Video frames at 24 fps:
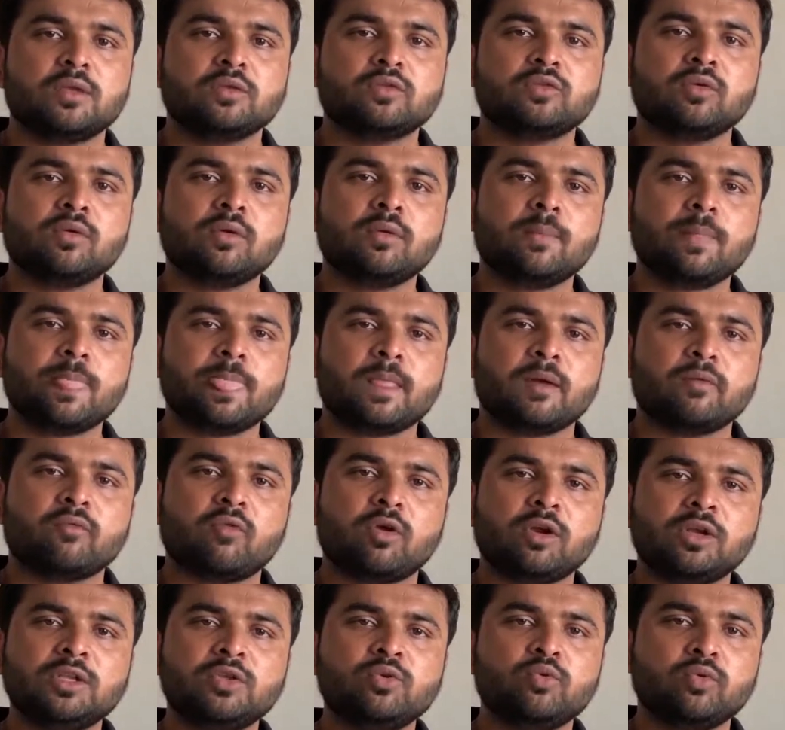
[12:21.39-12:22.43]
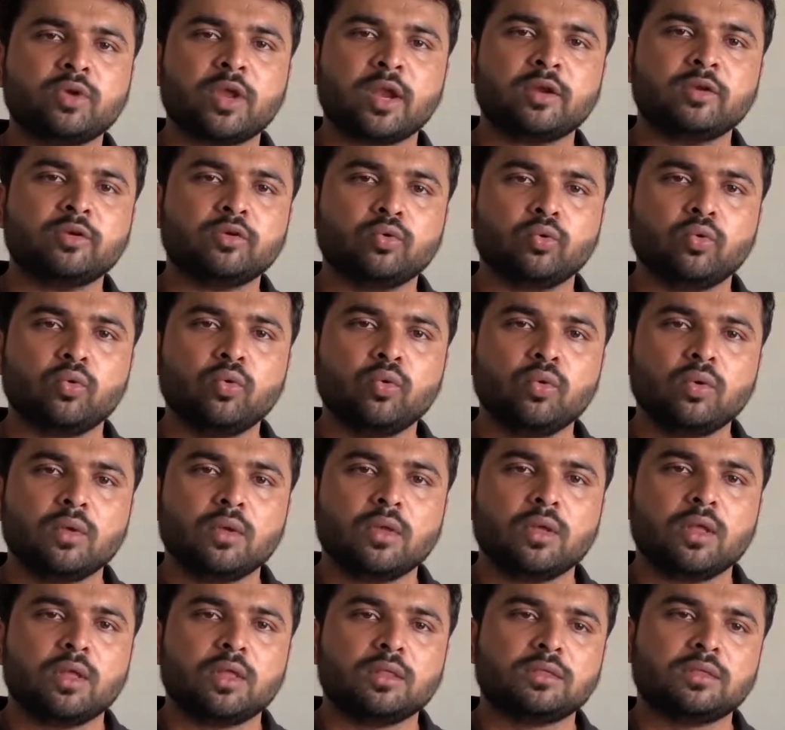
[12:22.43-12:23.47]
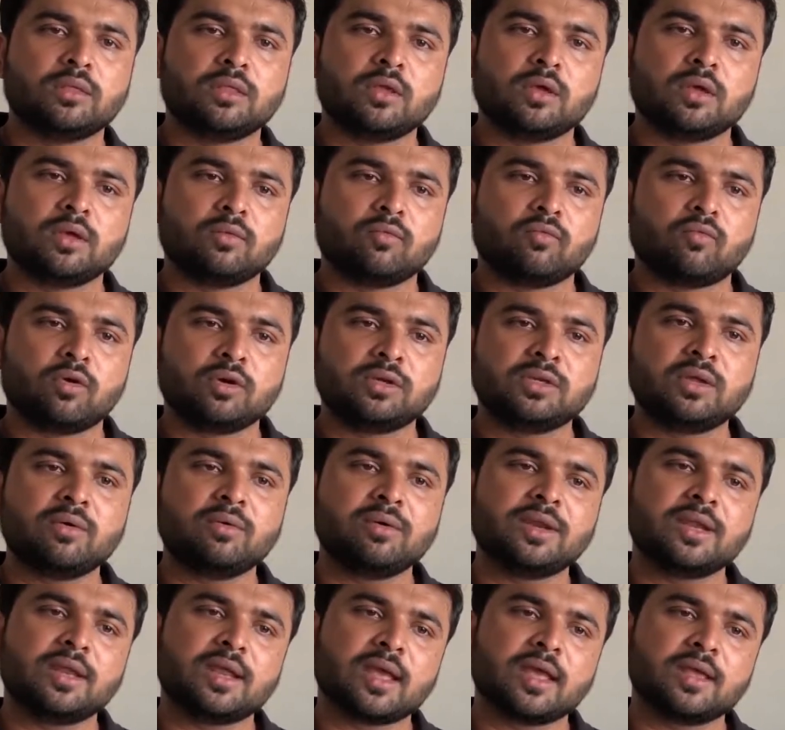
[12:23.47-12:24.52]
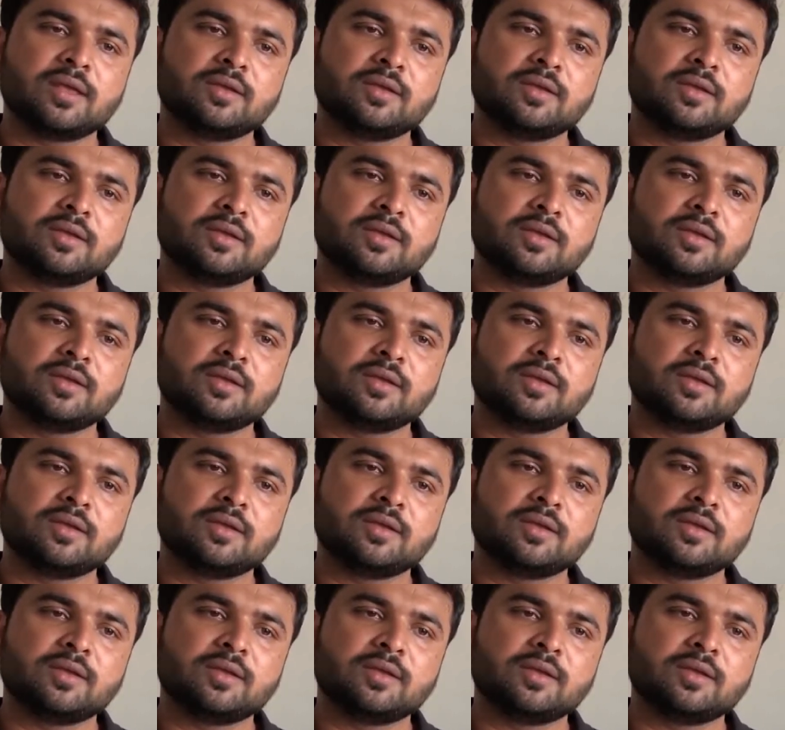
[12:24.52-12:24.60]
So what you can do, whatever